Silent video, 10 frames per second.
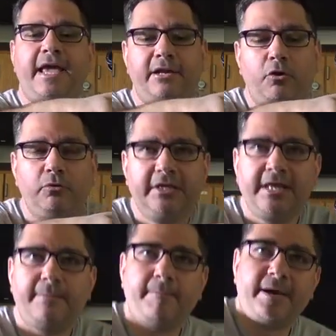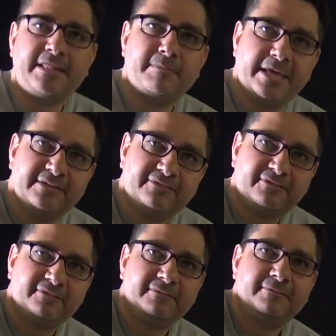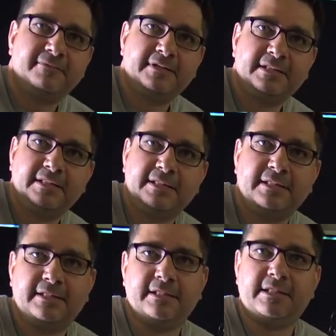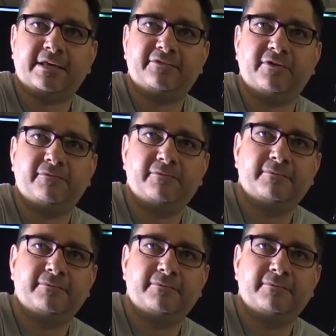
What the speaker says: and holding it by the base, like so.